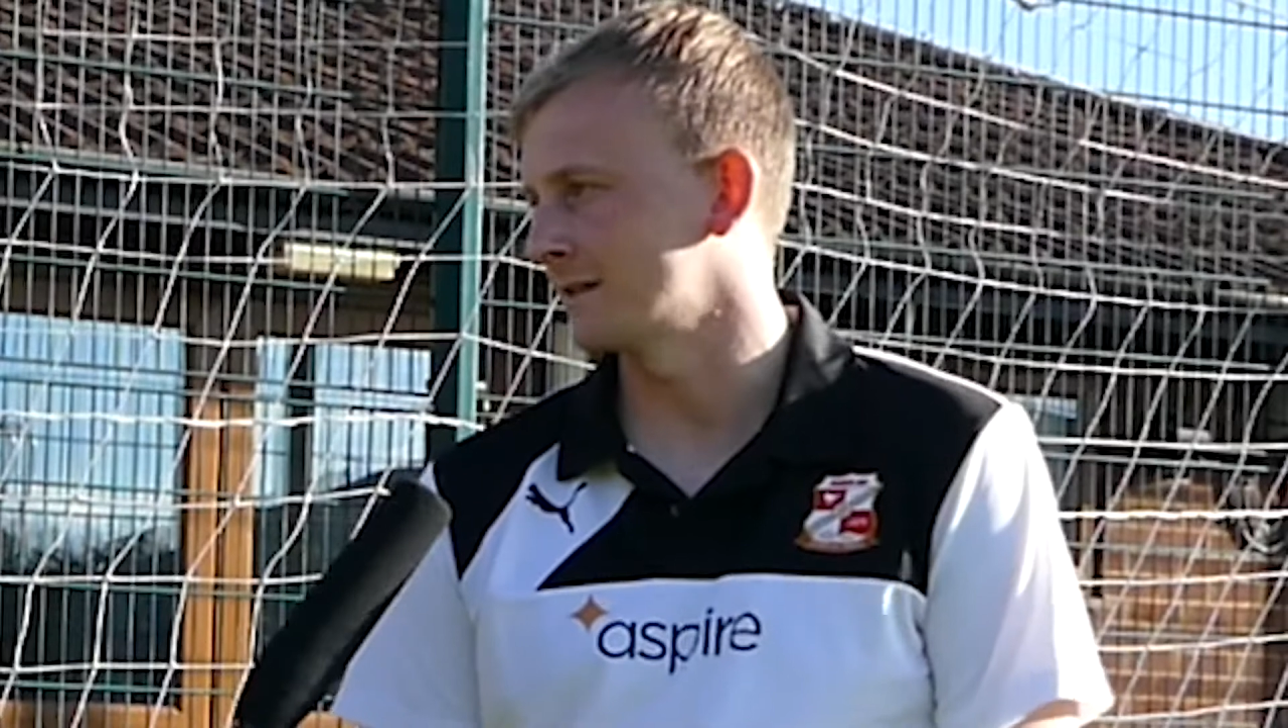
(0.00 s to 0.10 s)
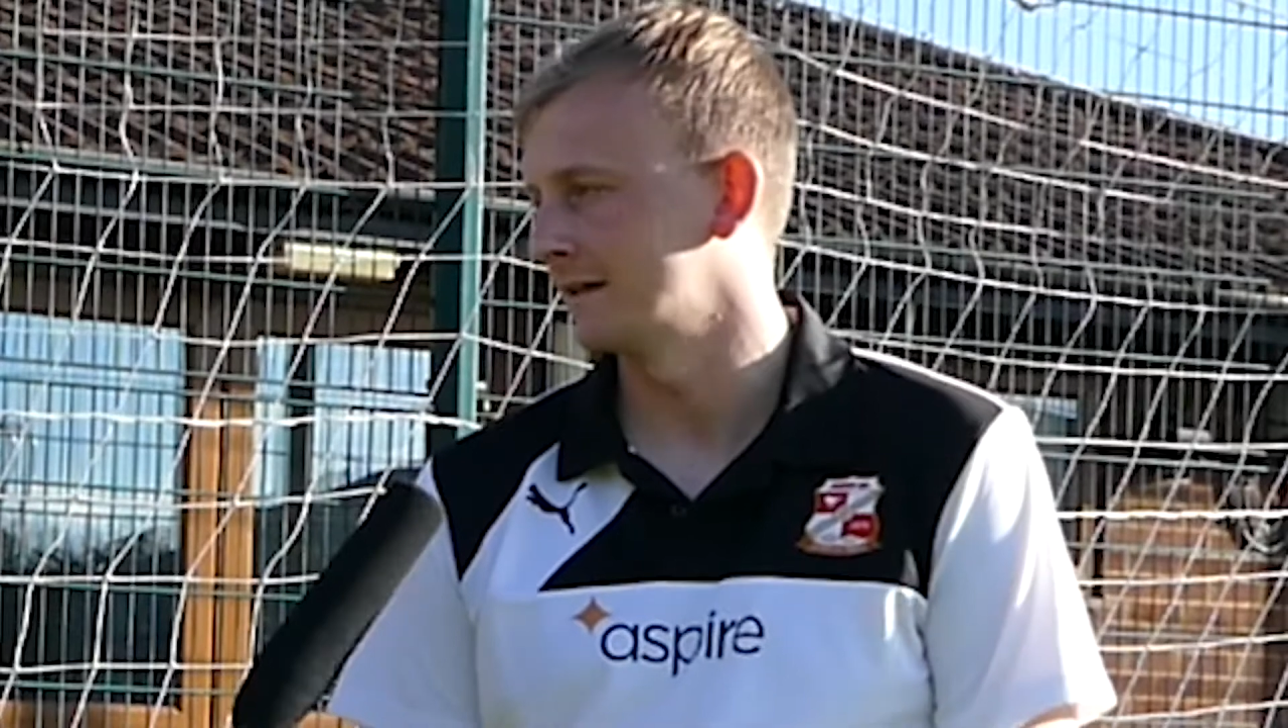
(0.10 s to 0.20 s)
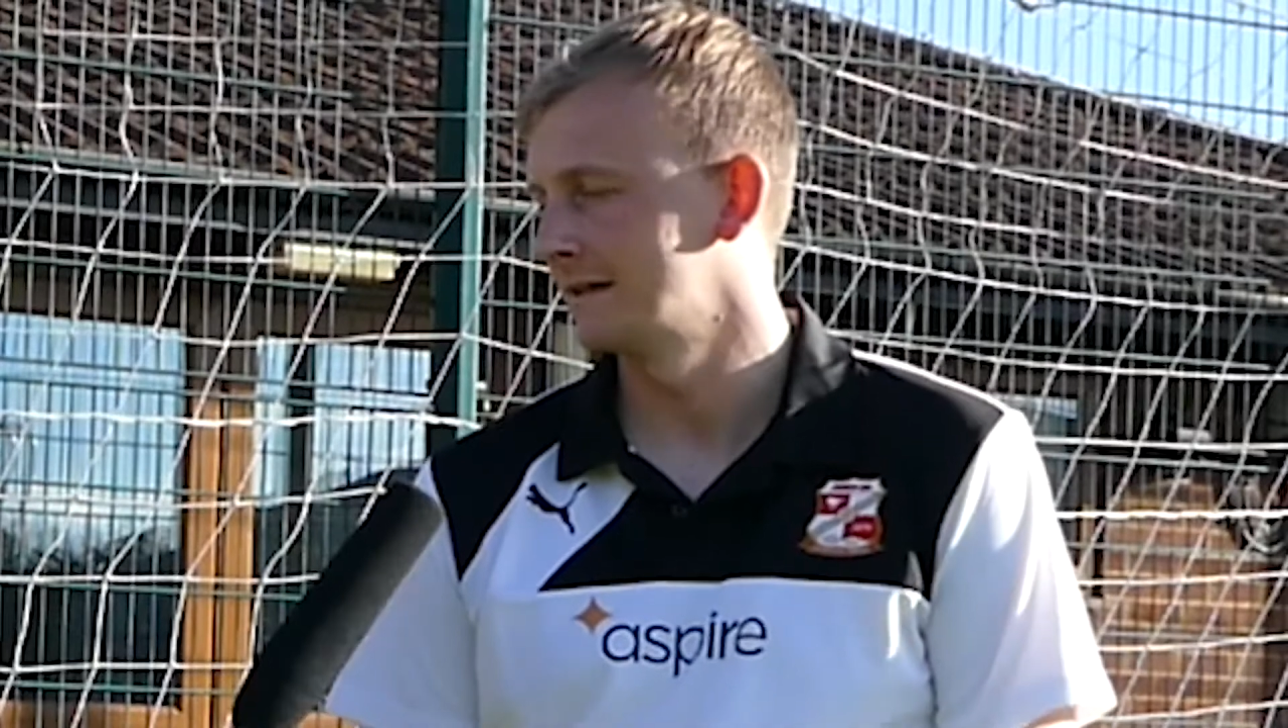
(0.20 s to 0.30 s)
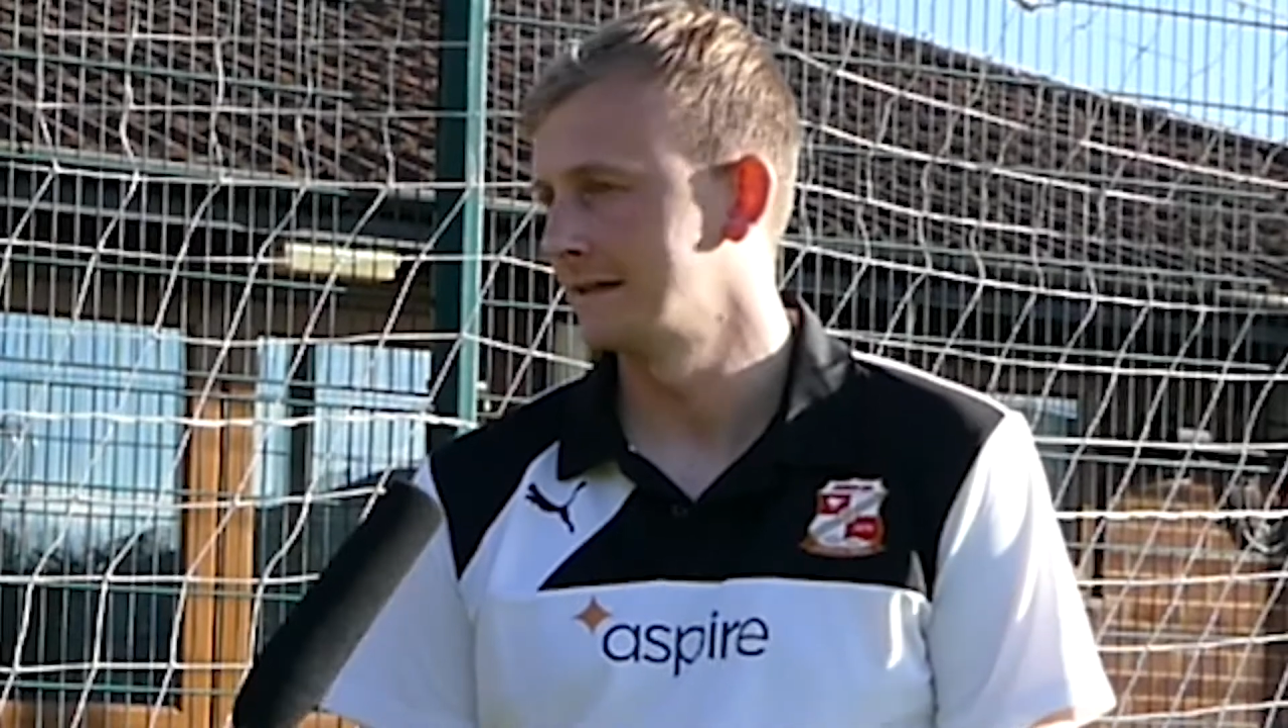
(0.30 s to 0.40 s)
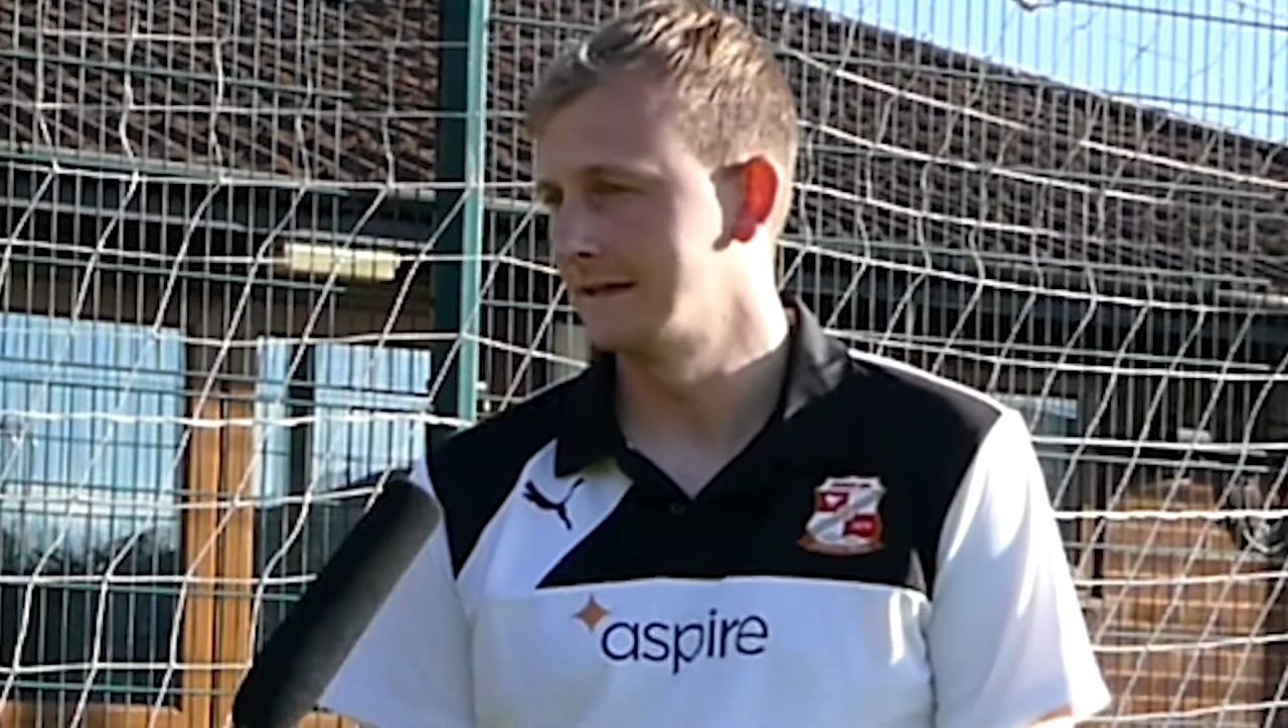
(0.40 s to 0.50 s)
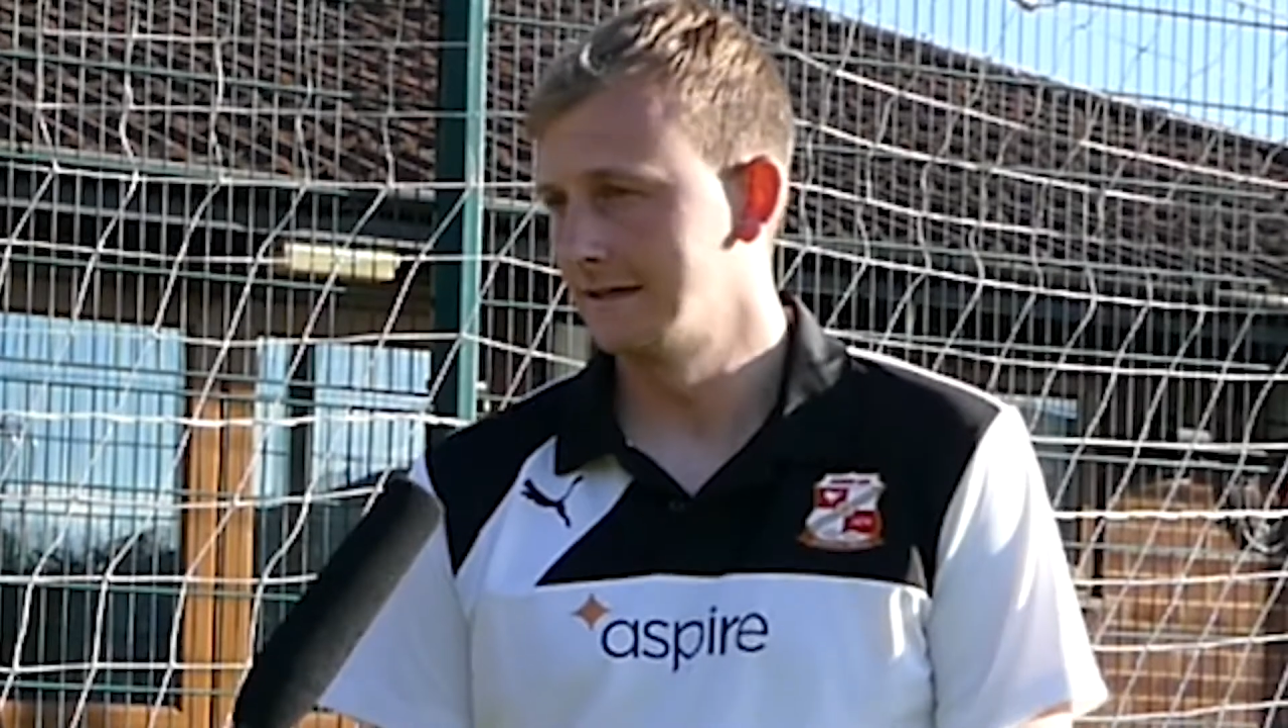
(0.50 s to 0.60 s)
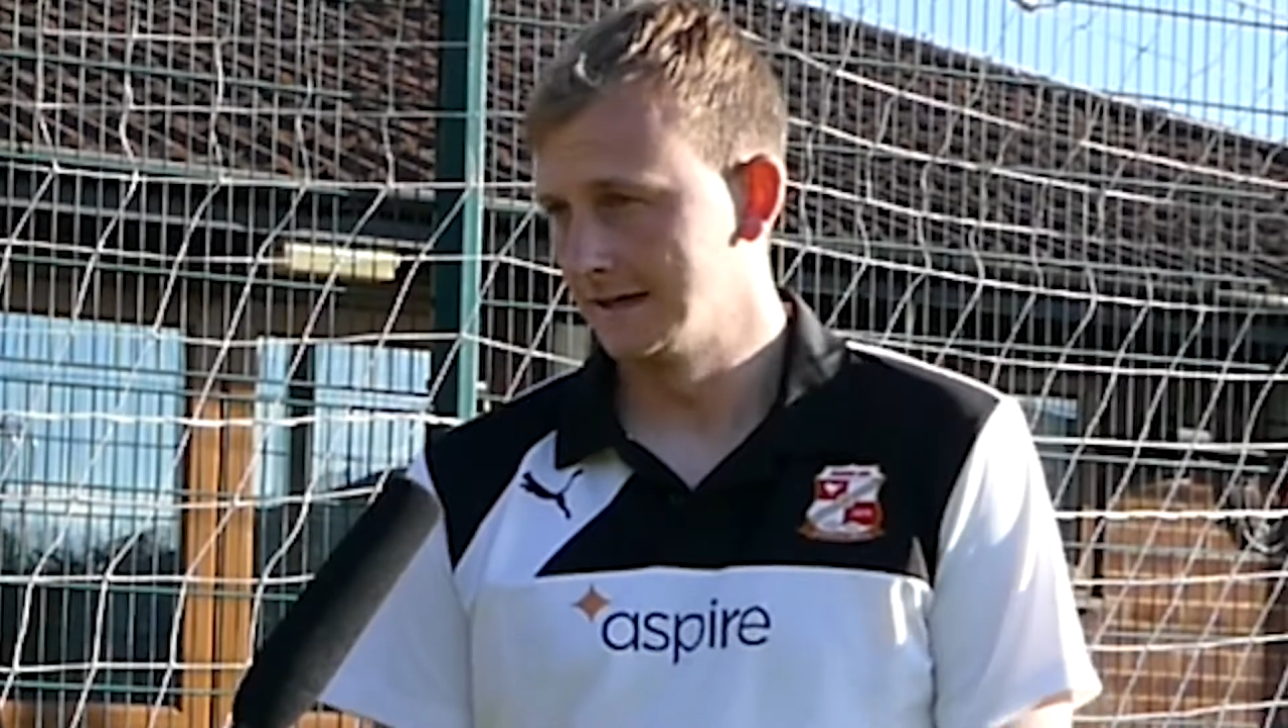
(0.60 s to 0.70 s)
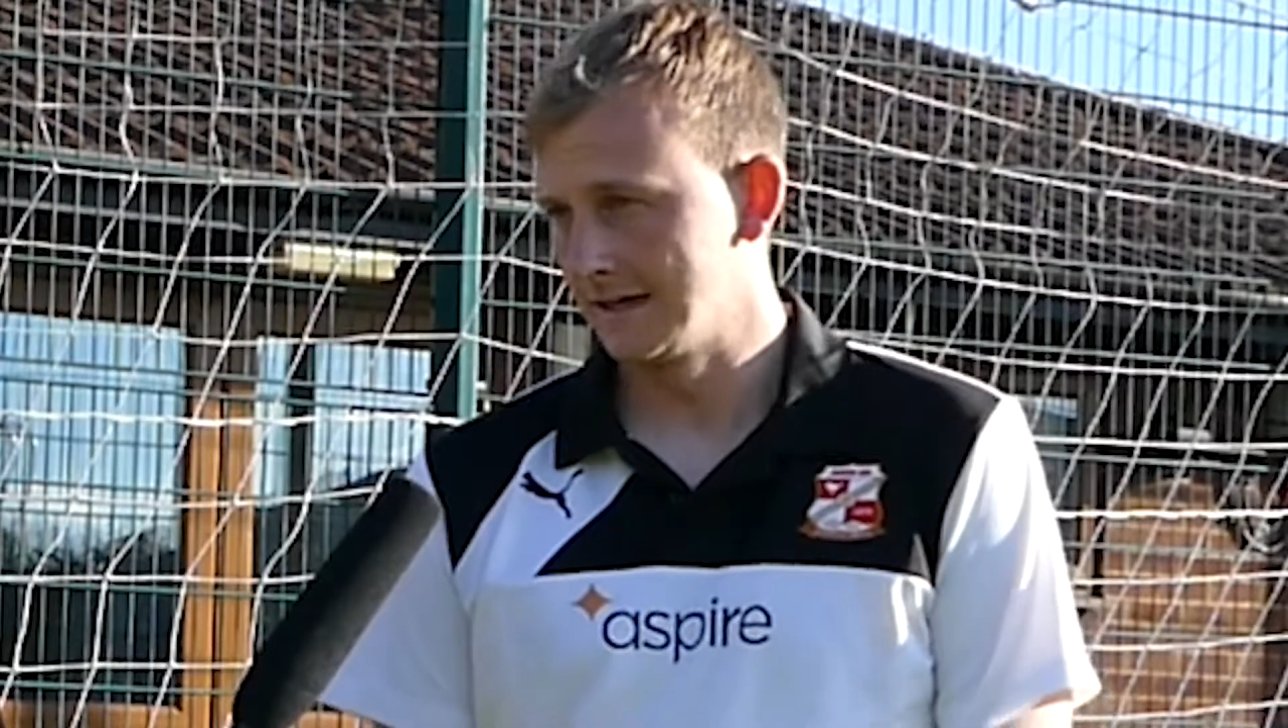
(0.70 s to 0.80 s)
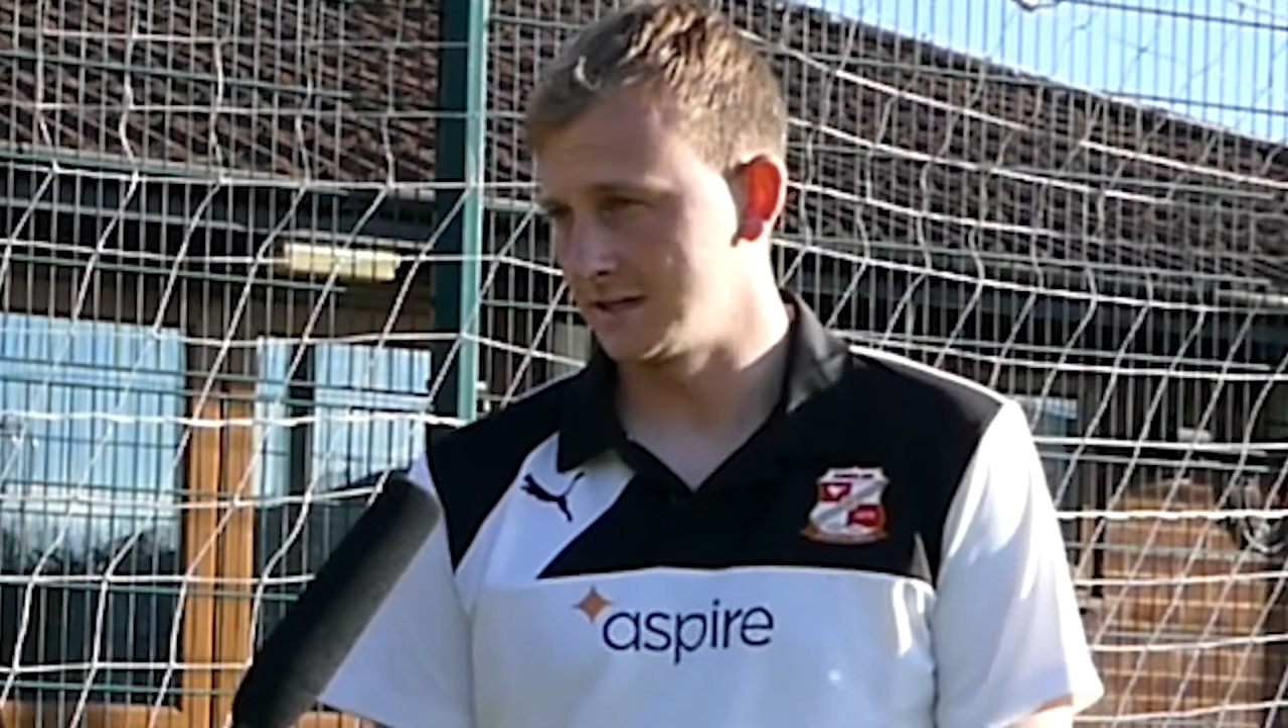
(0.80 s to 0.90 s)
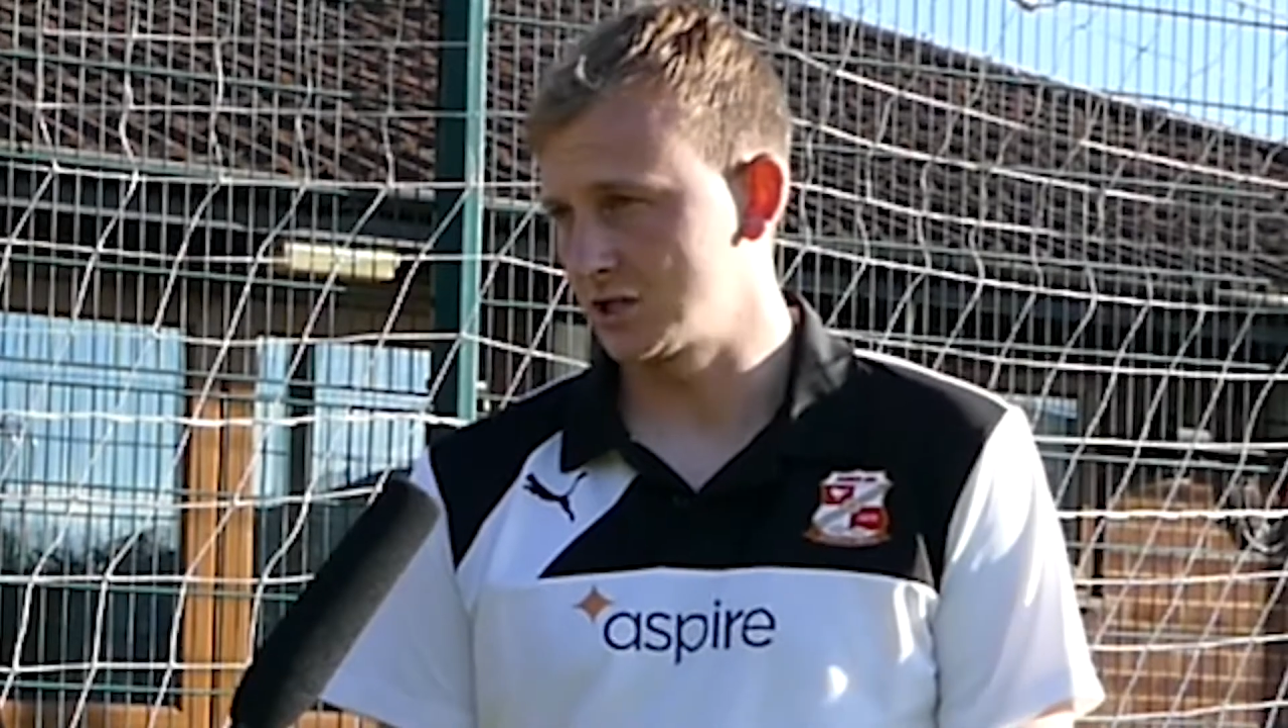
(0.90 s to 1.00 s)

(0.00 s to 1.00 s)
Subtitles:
your